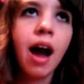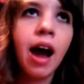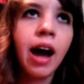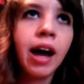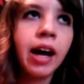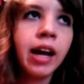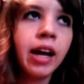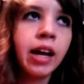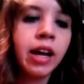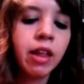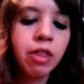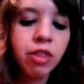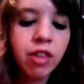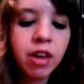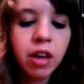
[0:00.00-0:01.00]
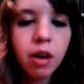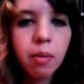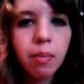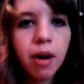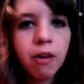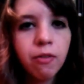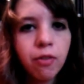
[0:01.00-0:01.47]
I think
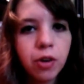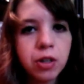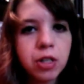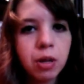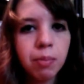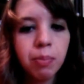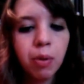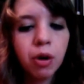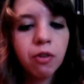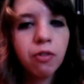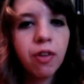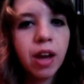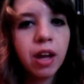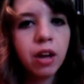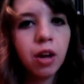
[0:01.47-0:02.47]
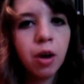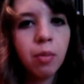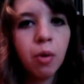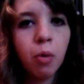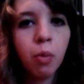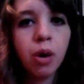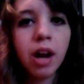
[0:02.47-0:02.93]
my first book
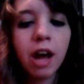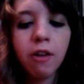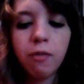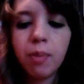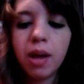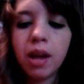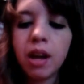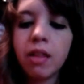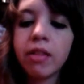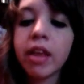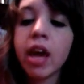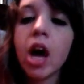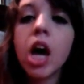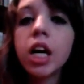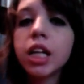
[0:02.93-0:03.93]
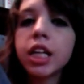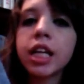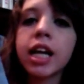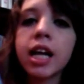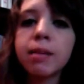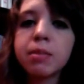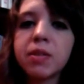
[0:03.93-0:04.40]
fandom would have been the Hunger
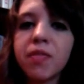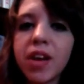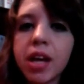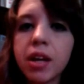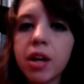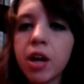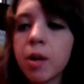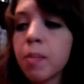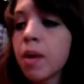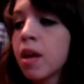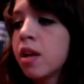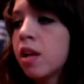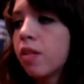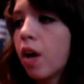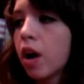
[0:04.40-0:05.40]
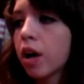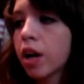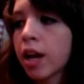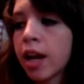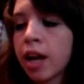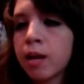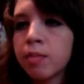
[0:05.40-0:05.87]
Games fandom. The Hunger
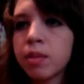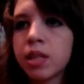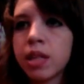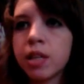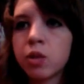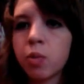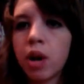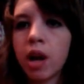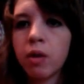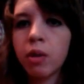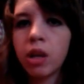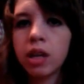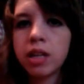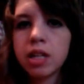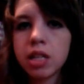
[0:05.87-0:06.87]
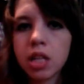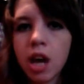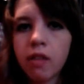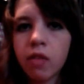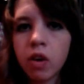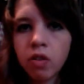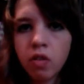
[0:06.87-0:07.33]
Games is when I really
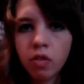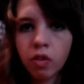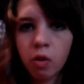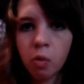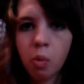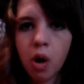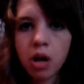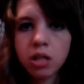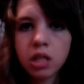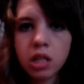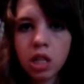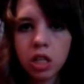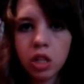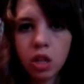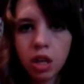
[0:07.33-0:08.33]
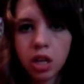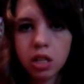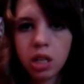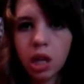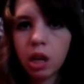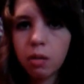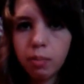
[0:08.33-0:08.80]
discovered that there was such thing
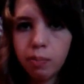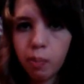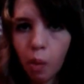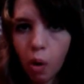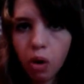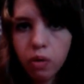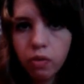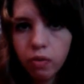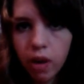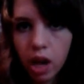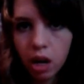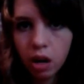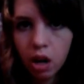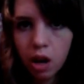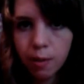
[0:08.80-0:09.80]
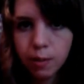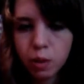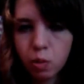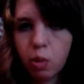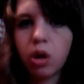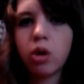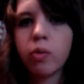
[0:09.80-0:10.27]
as like book fandoms
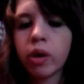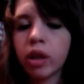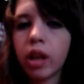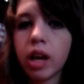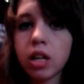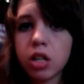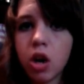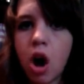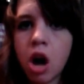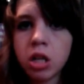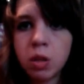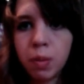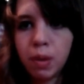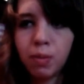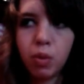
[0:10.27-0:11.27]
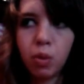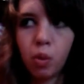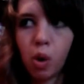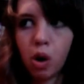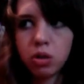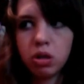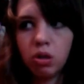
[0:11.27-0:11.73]
where you could like talk to people who
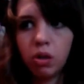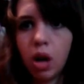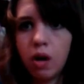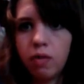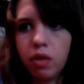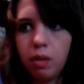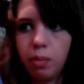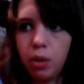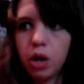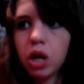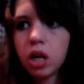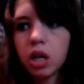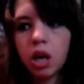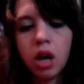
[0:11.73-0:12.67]
also loved the book.